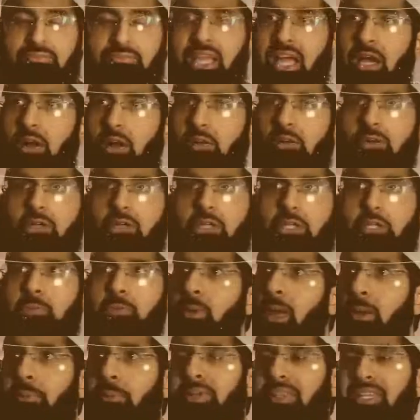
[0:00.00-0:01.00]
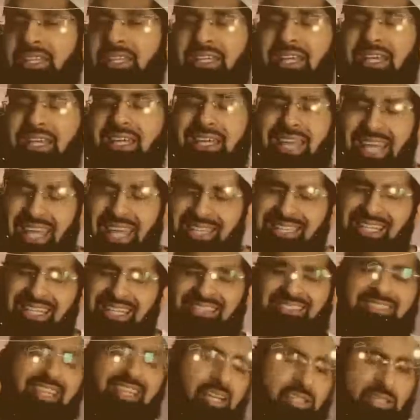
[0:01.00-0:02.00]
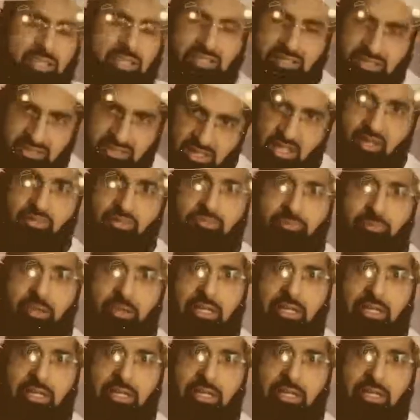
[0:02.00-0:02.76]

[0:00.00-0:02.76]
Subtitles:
Now you might be thinking, yeah, that's standard stuff,